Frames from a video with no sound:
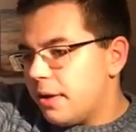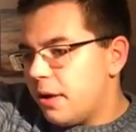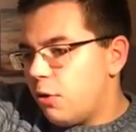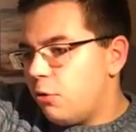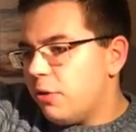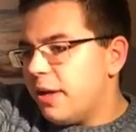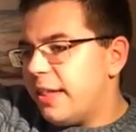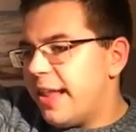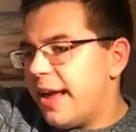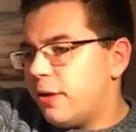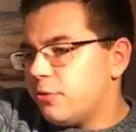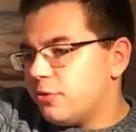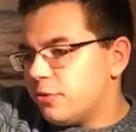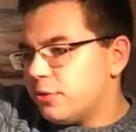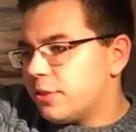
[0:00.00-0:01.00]
All
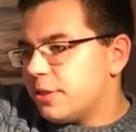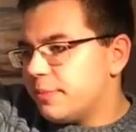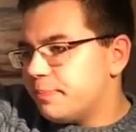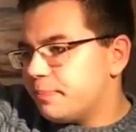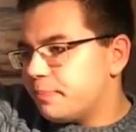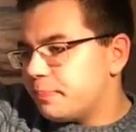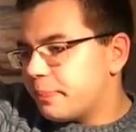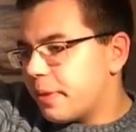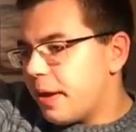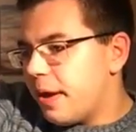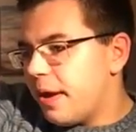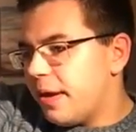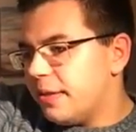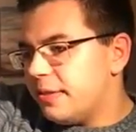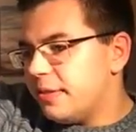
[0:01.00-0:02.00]
allowed. Okay.
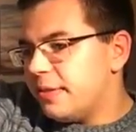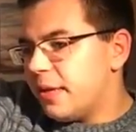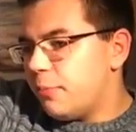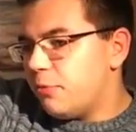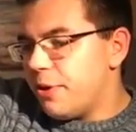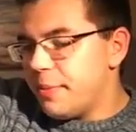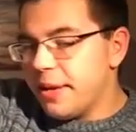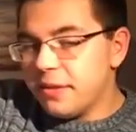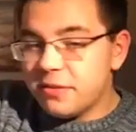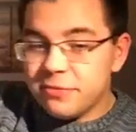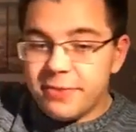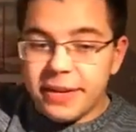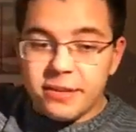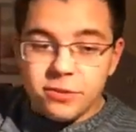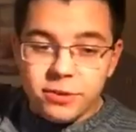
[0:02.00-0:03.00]
The dub remix.
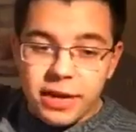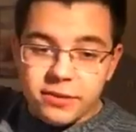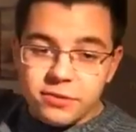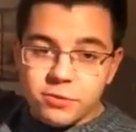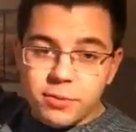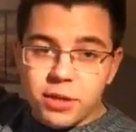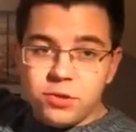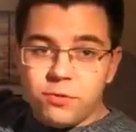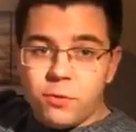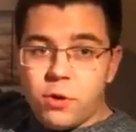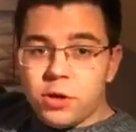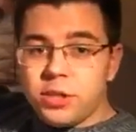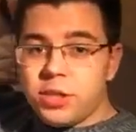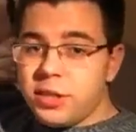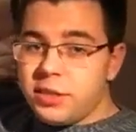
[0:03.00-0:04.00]
Thank you guys so much for
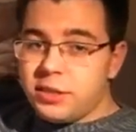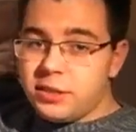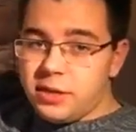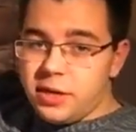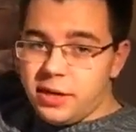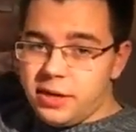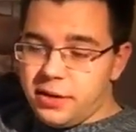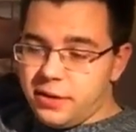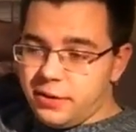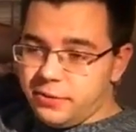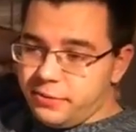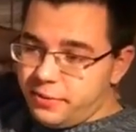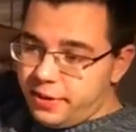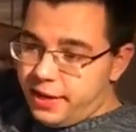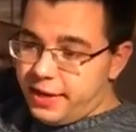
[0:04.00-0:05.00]
watching.
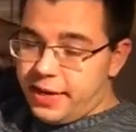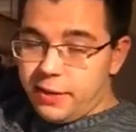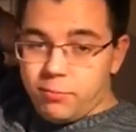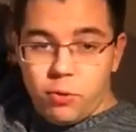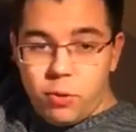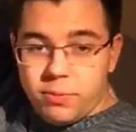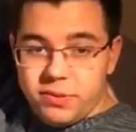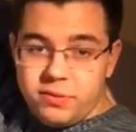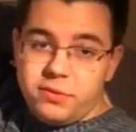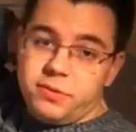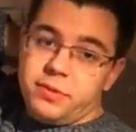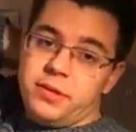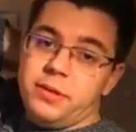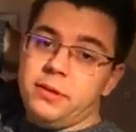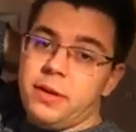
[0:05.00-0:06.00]
I can't
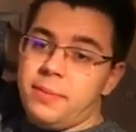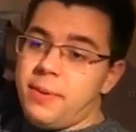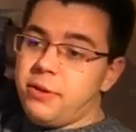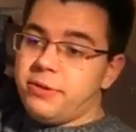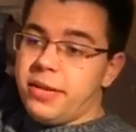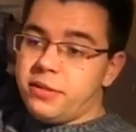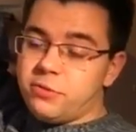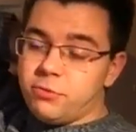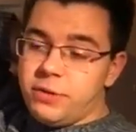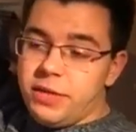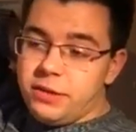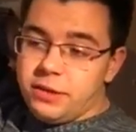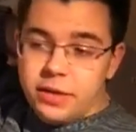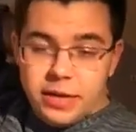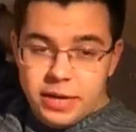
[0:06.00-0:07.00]
promise about next
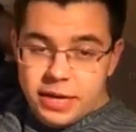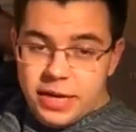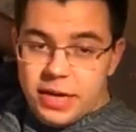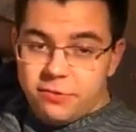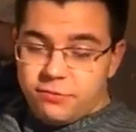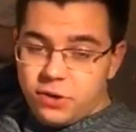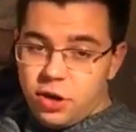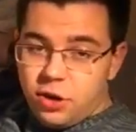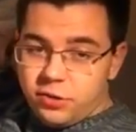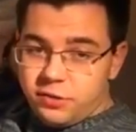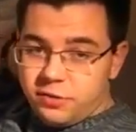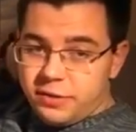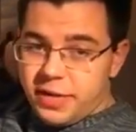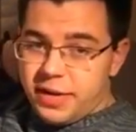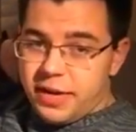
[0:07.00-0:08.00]
week. If
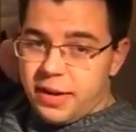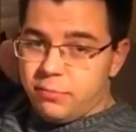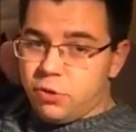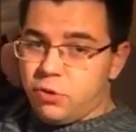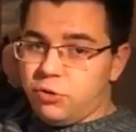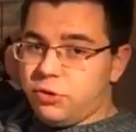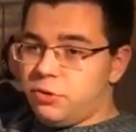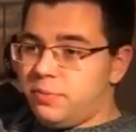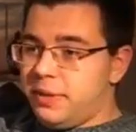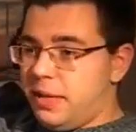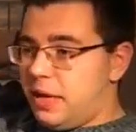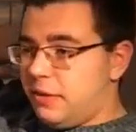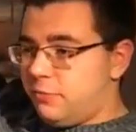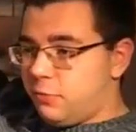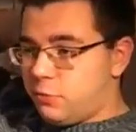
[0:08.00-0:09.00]
not, then I'm going to be
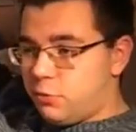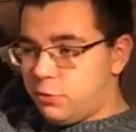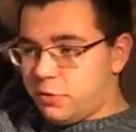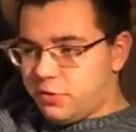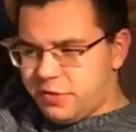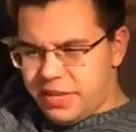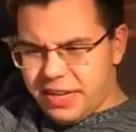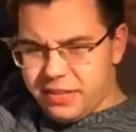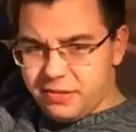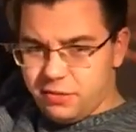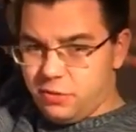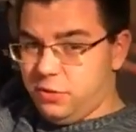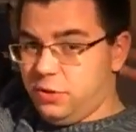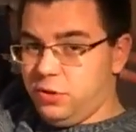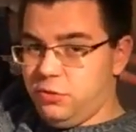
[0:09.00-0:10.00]
live, of course, I guess
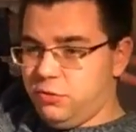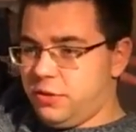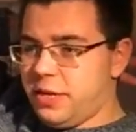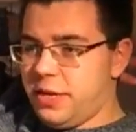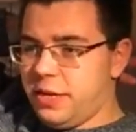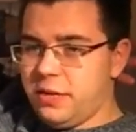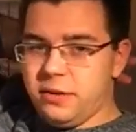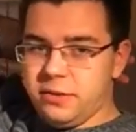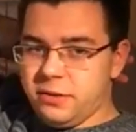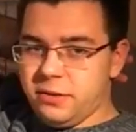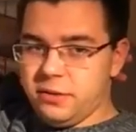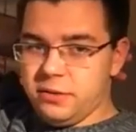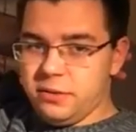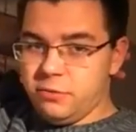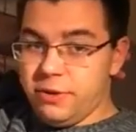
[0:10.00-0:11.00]
on
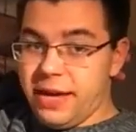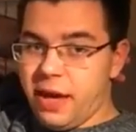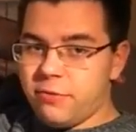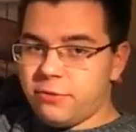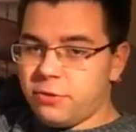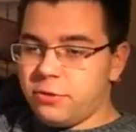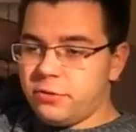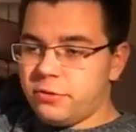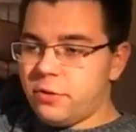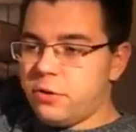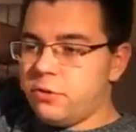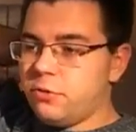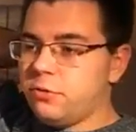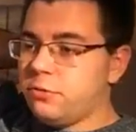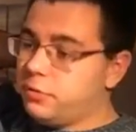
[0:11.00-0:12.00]
Tuesday, the week after.
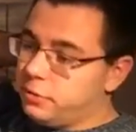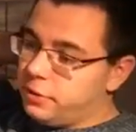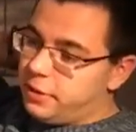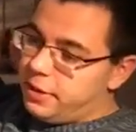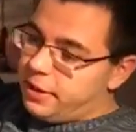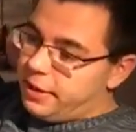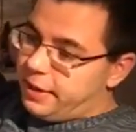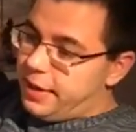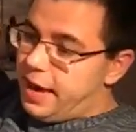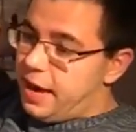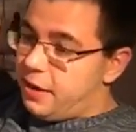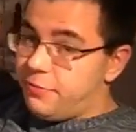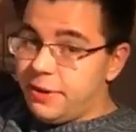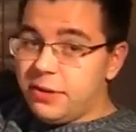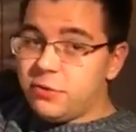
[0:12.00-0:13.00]
So,
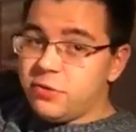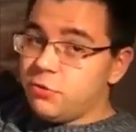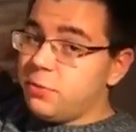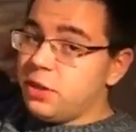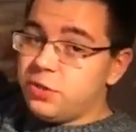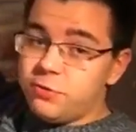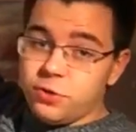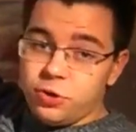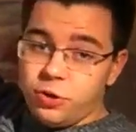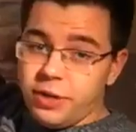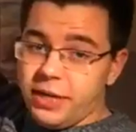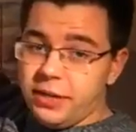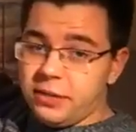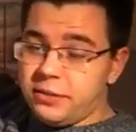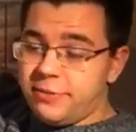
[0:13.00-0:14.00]
yeah, thank you so much for
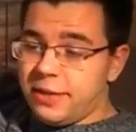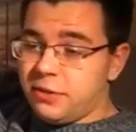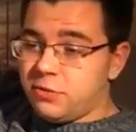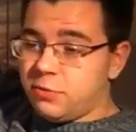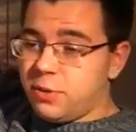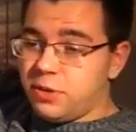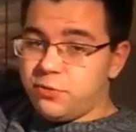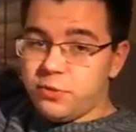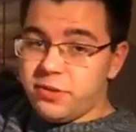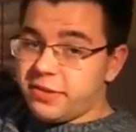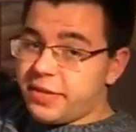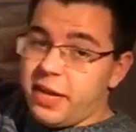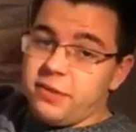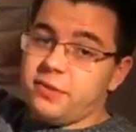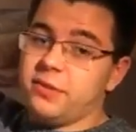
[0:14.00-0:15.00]
joining. Thank you so much for
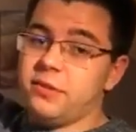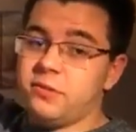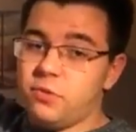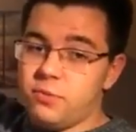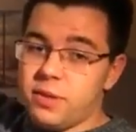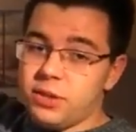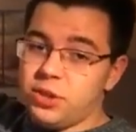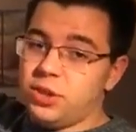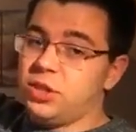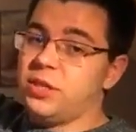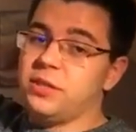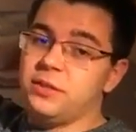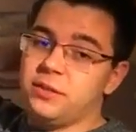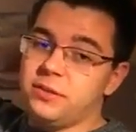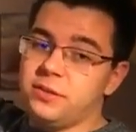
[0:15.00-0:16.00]
discussing so much
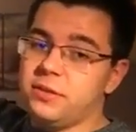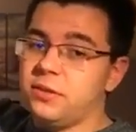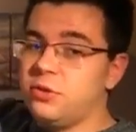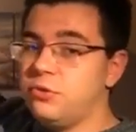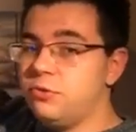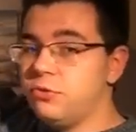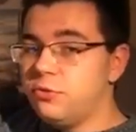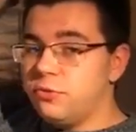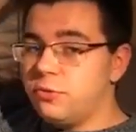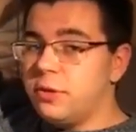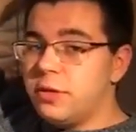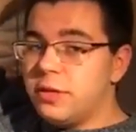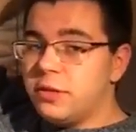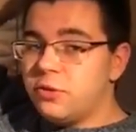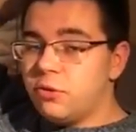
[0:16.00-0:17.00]
the new
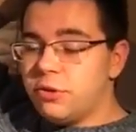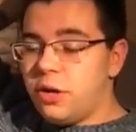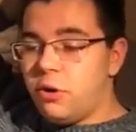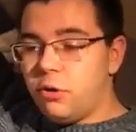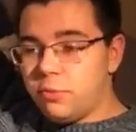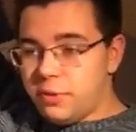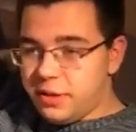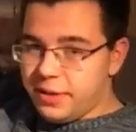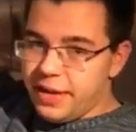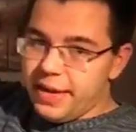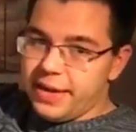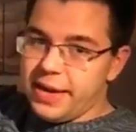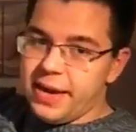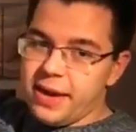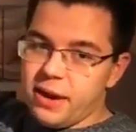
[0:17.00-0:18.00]
Tonja Holma,
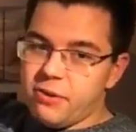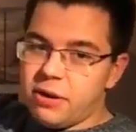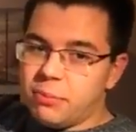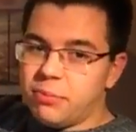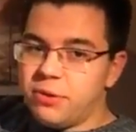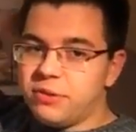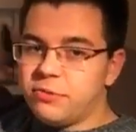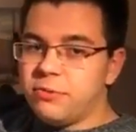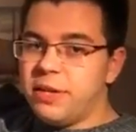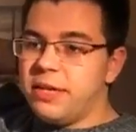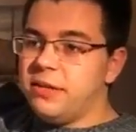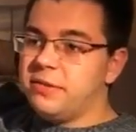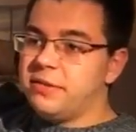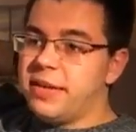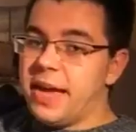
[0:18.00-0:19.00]
aka Eric Pritz
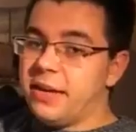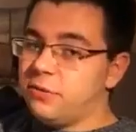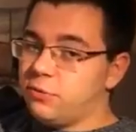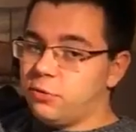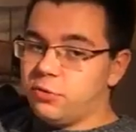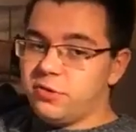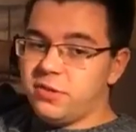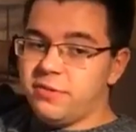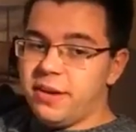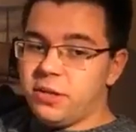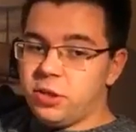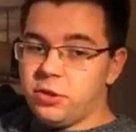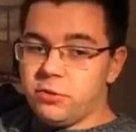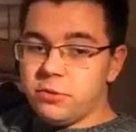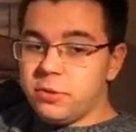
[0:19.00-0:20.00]
release, and of course Steve
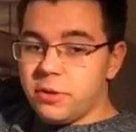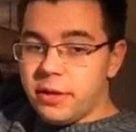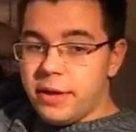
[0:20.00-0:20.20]
Angello.